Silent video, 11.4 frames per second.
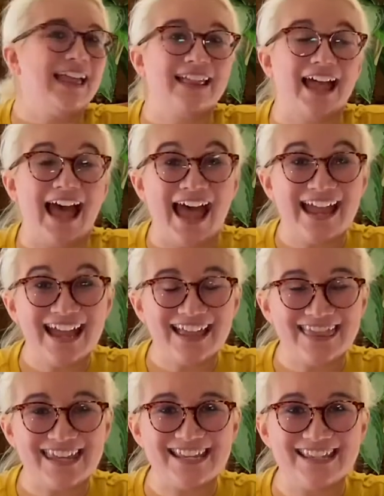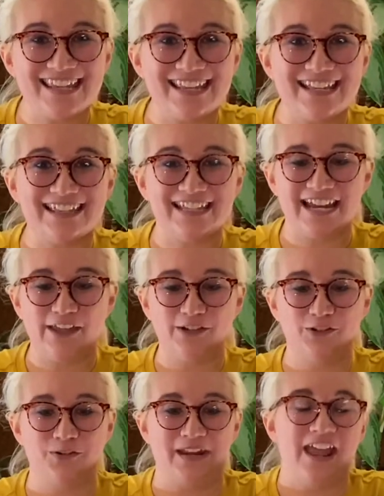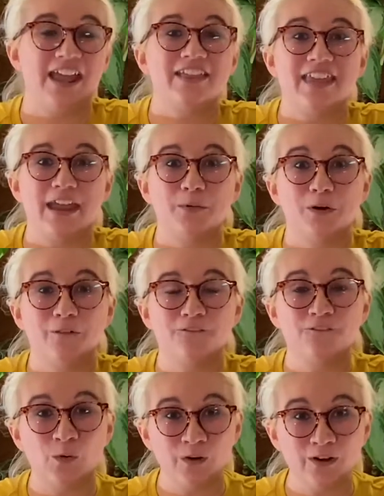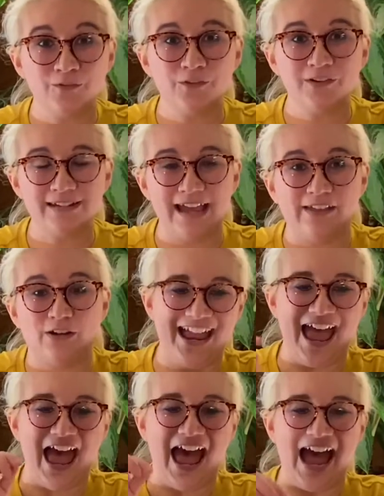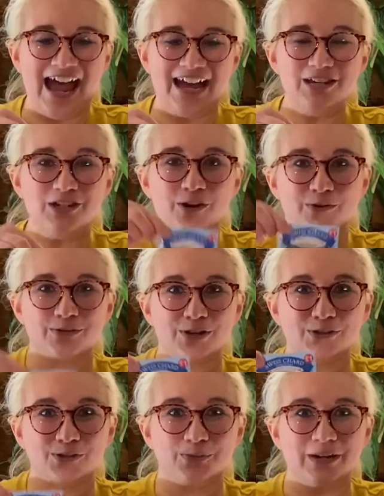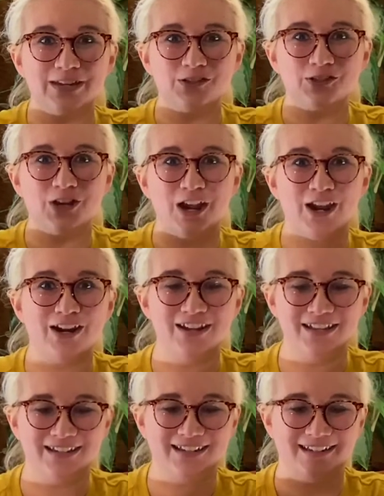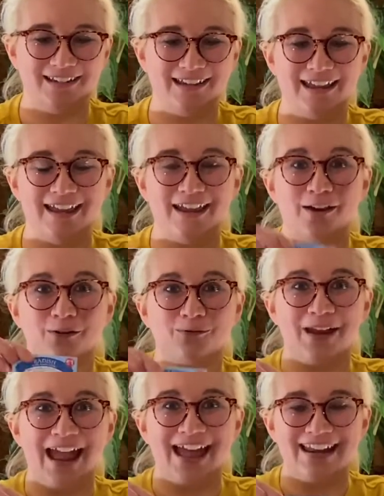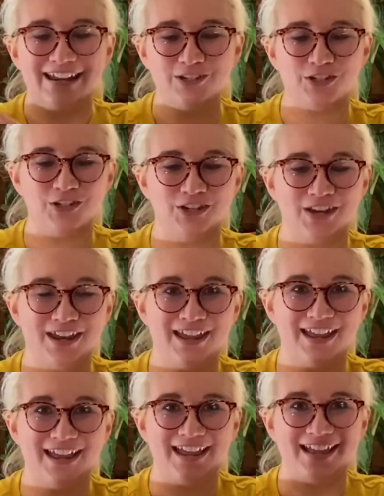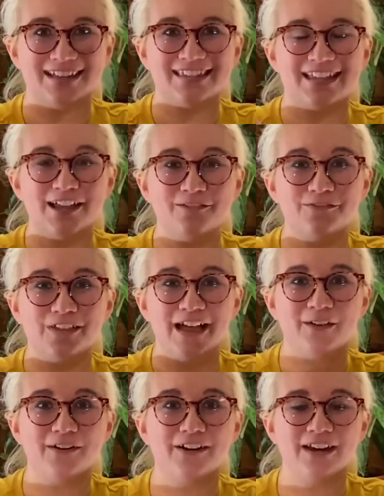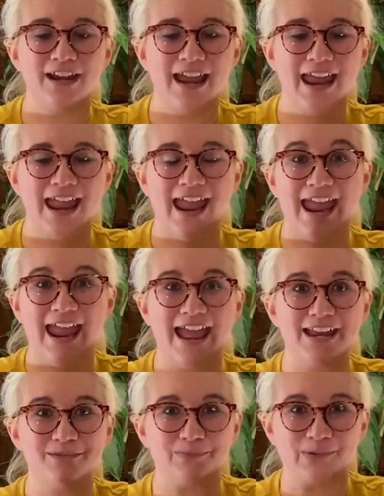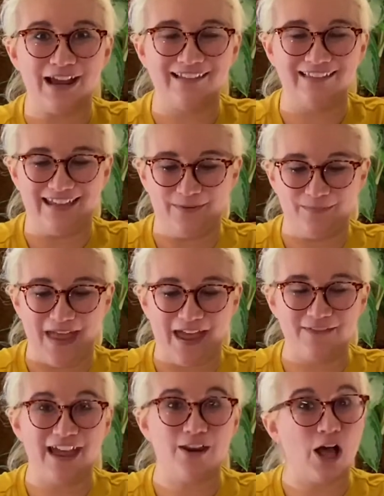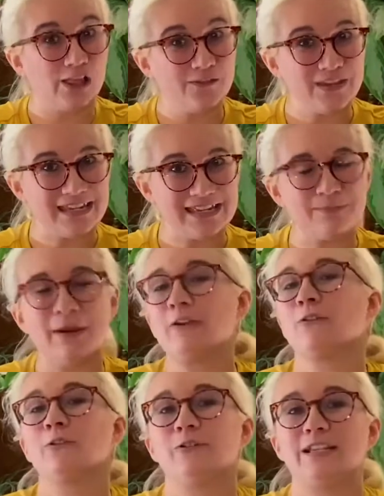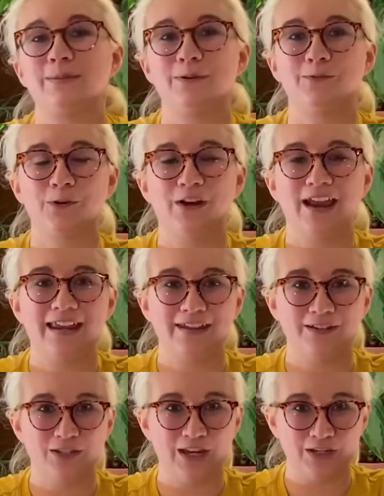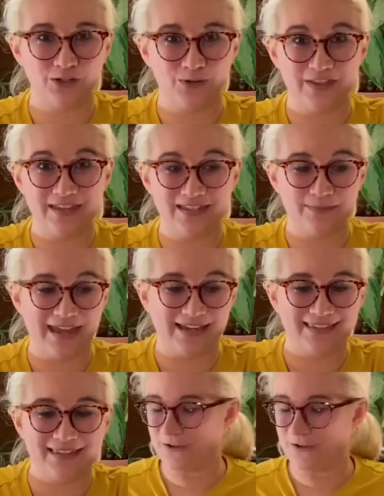I got these seeds at the Dollar Tree. They were 4 for $1. I chose Swiss chard, radish, sunflower, and broccoli. I've had all of these as microgreens before and enjoy this mix.